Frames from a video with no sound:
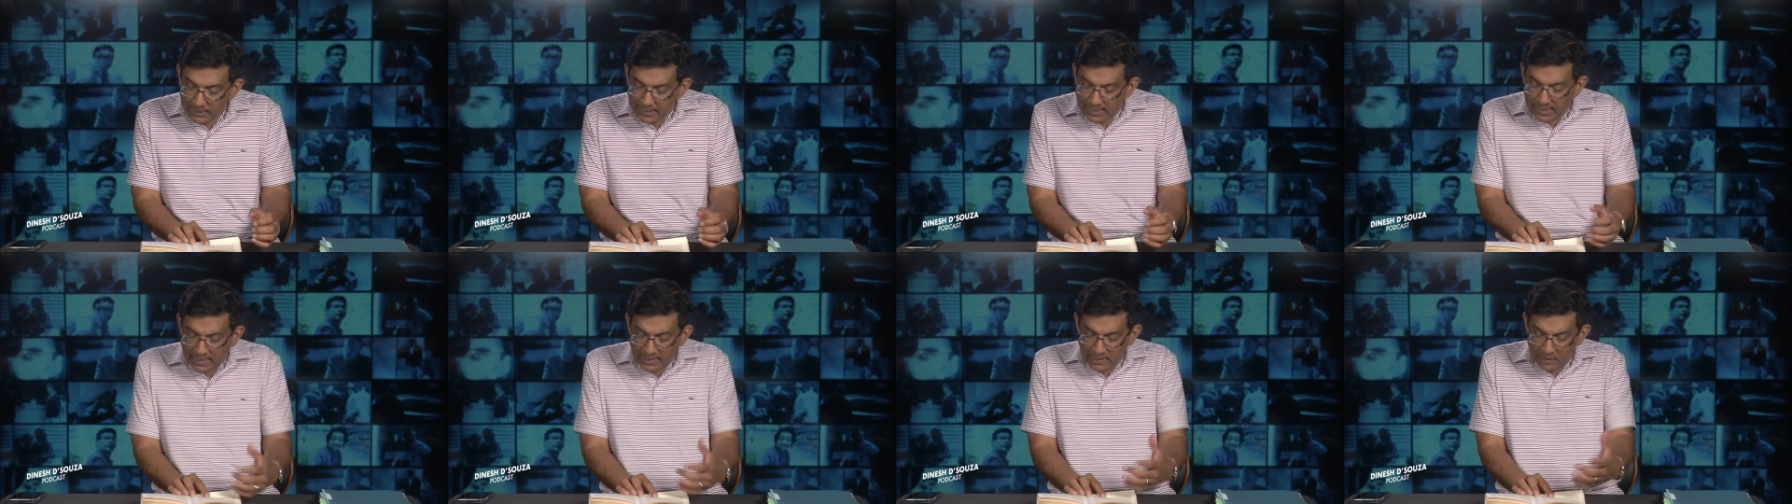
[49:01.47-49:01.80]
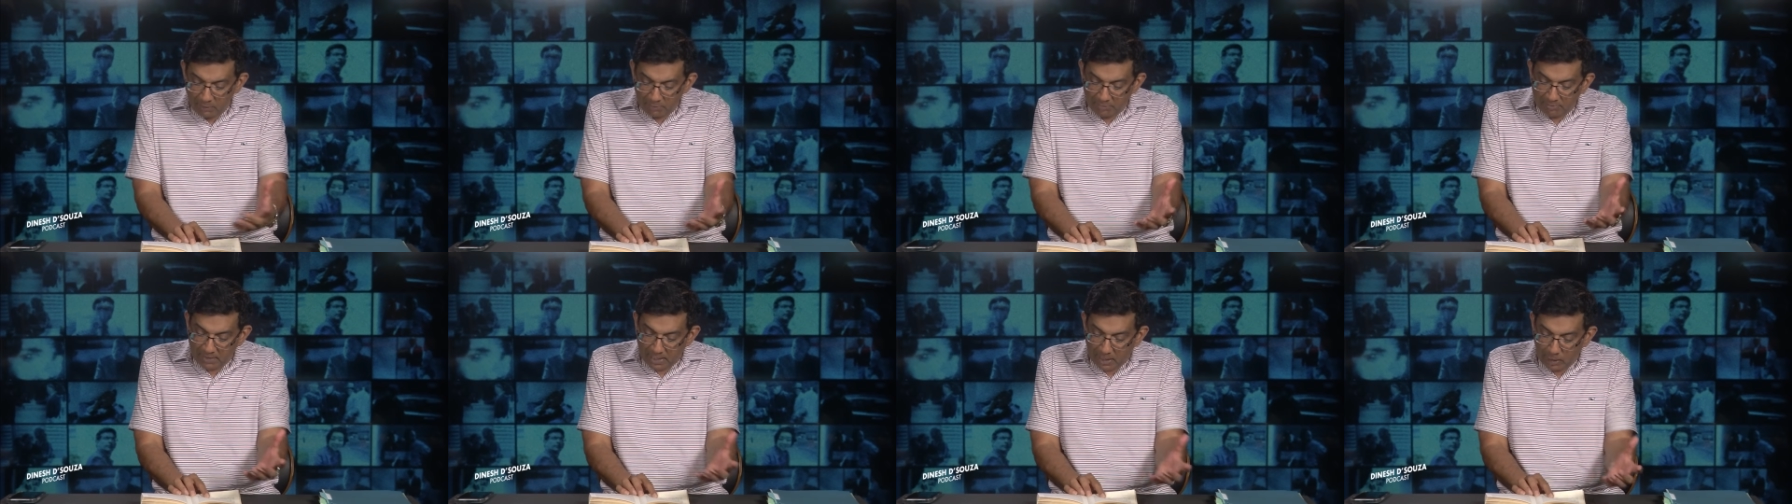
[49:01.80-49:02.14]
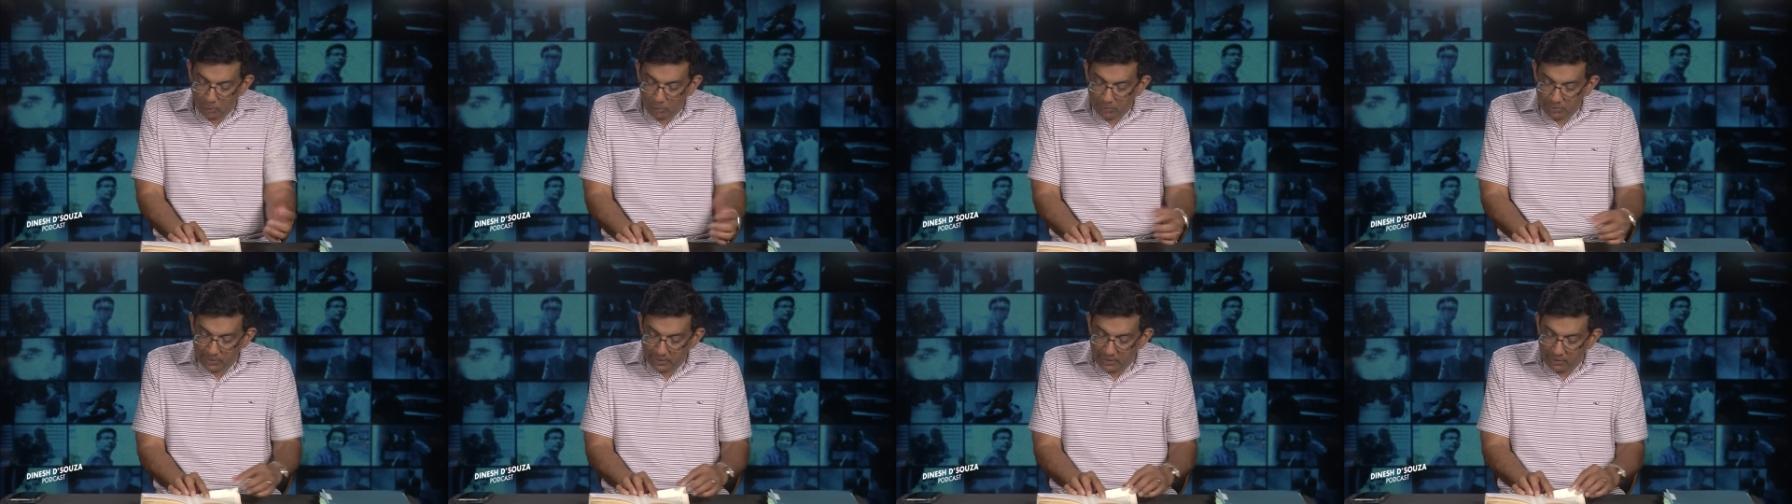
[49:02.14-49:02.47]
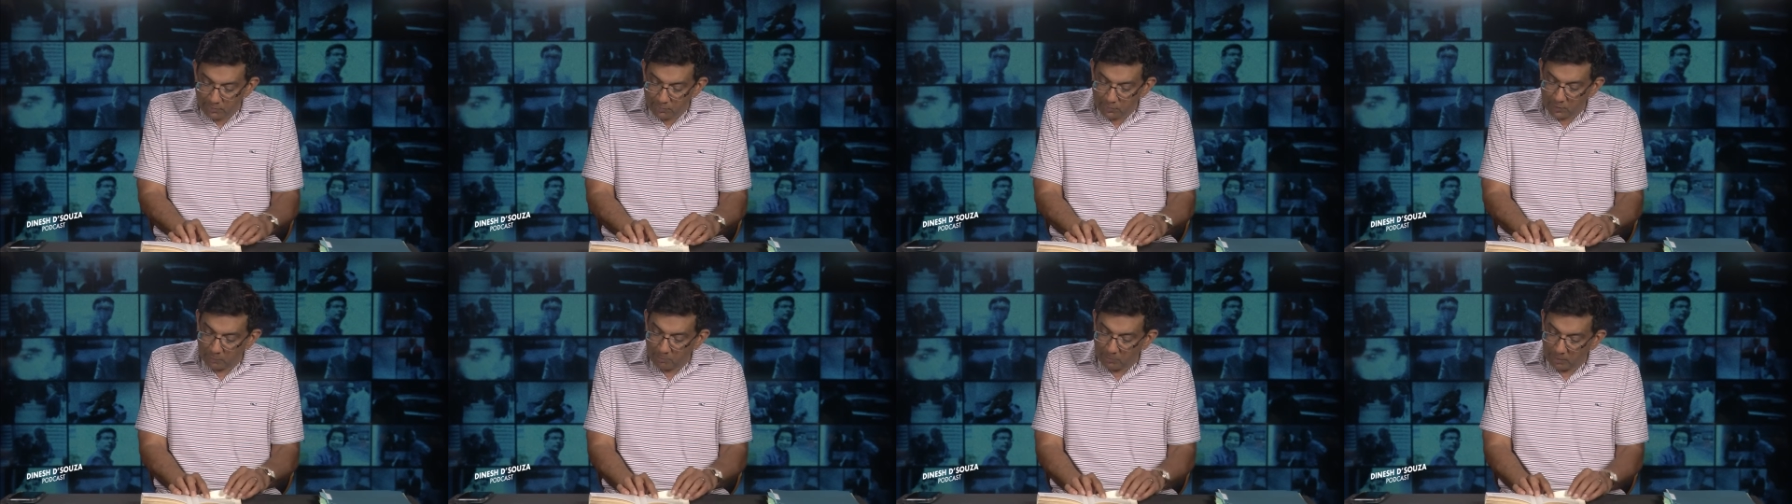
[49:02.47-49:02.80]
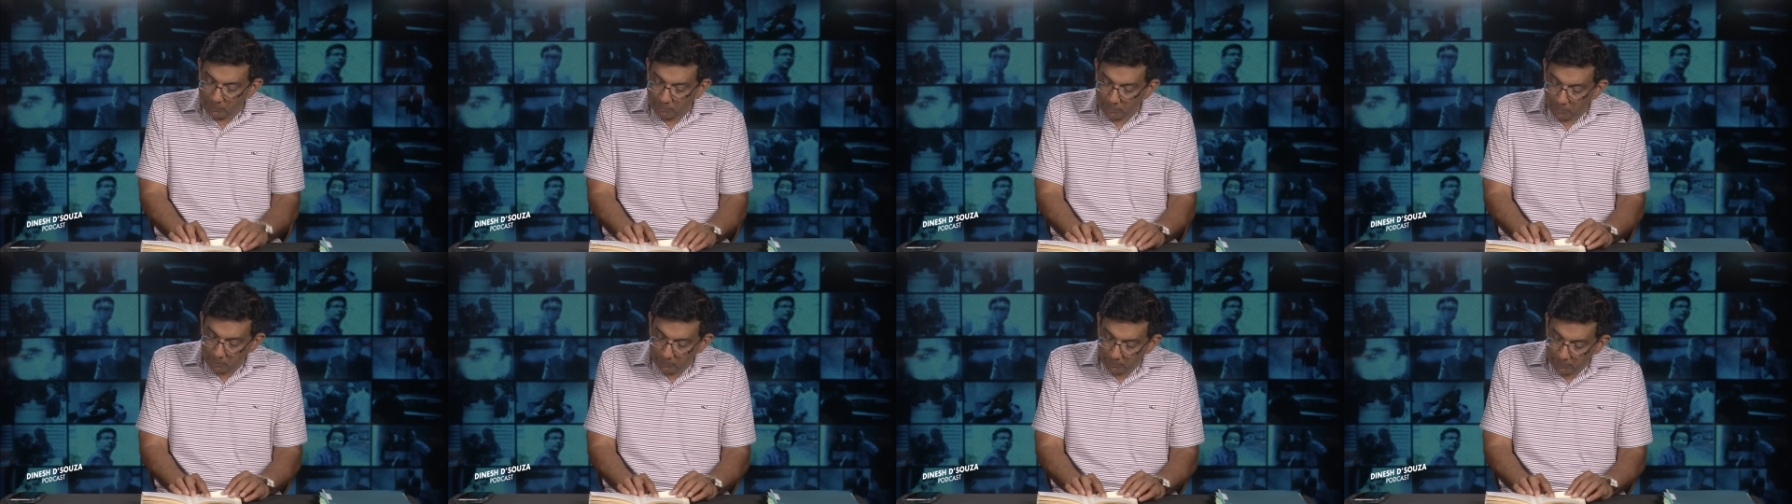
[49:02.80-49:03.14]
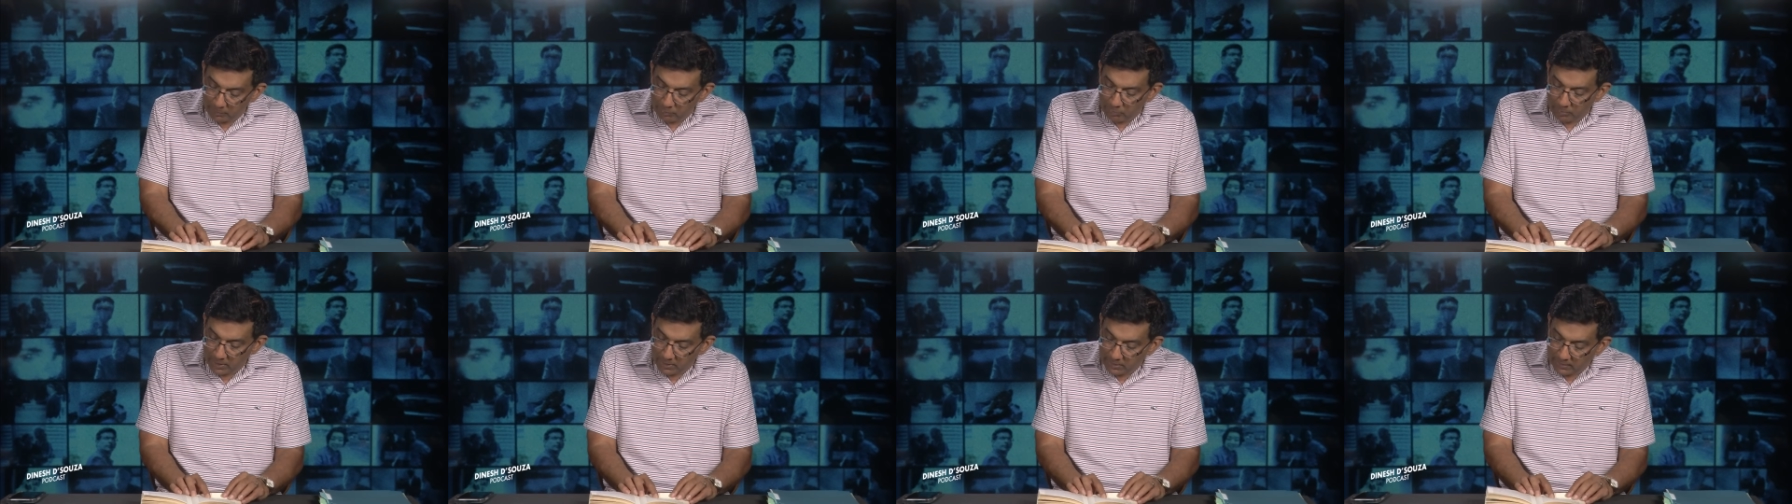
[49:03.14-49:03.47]
any foul deeds can be
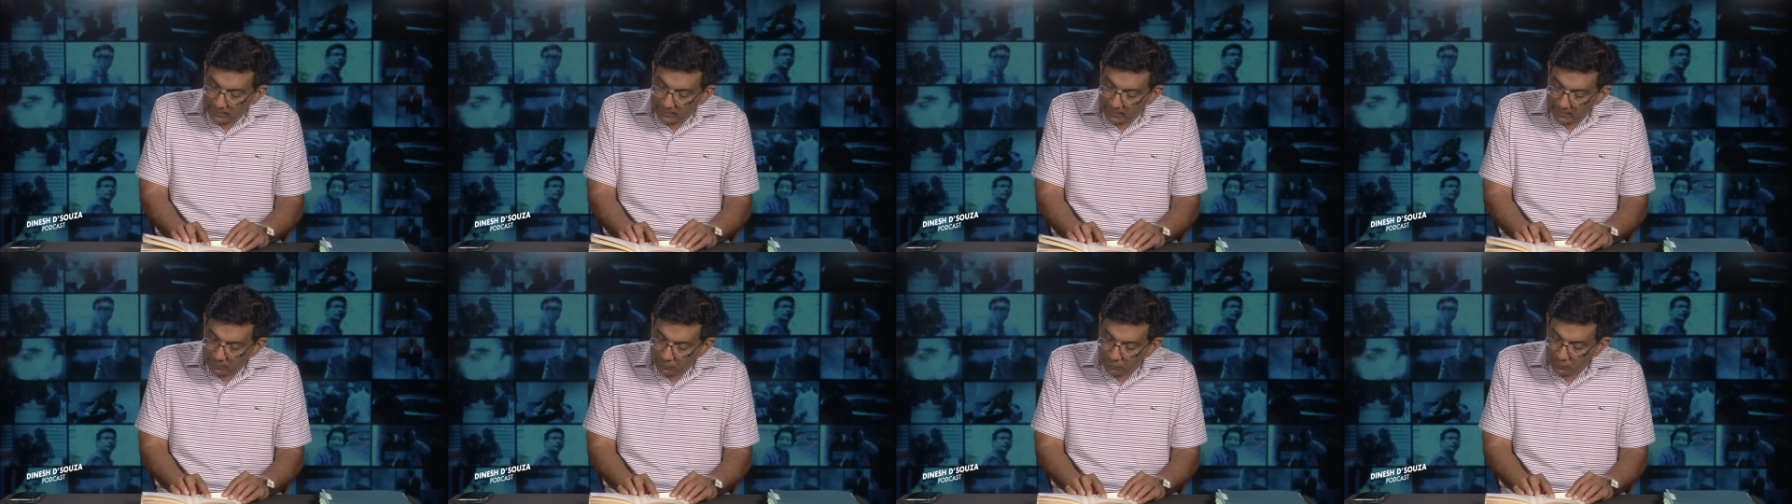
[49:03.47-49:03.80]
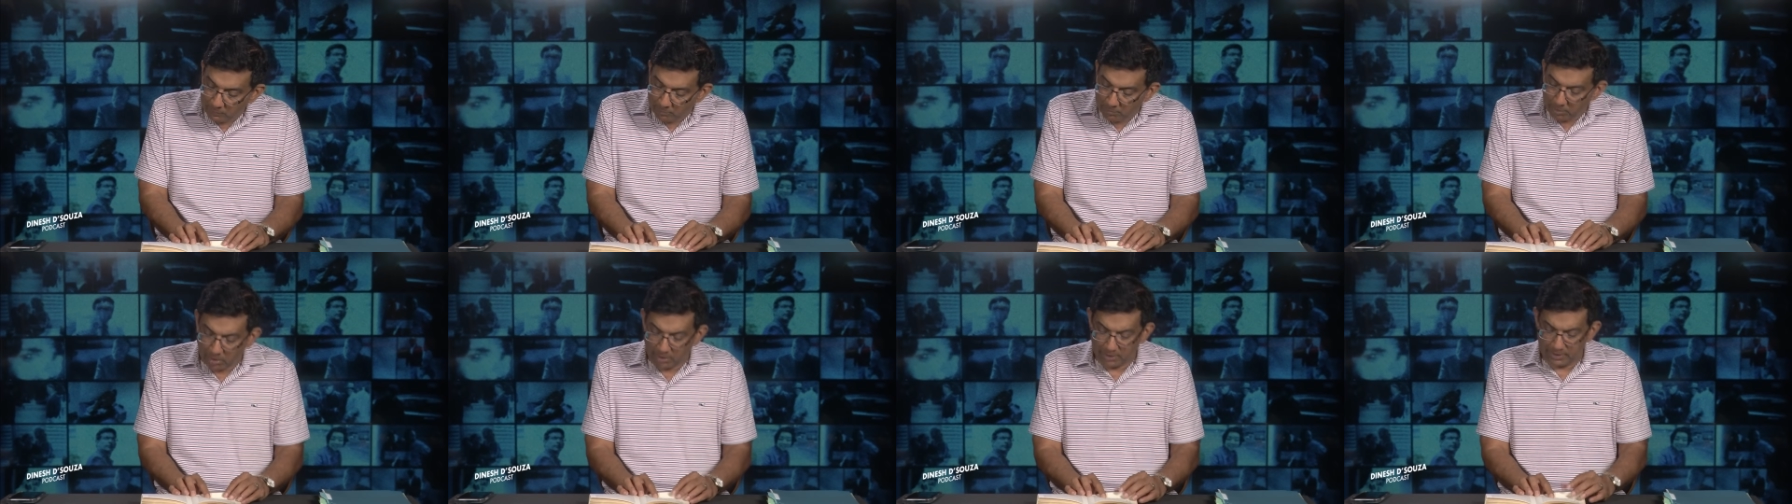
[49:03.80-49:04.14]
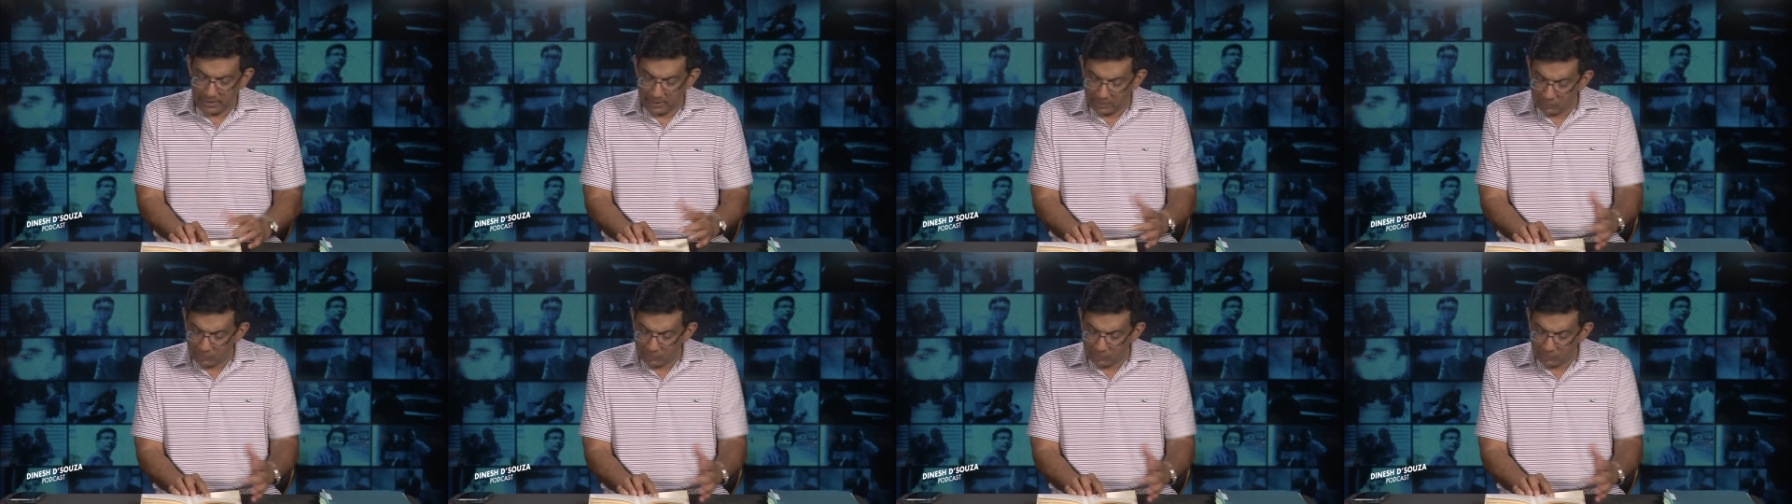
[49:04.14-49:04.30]
perpetrated against the party.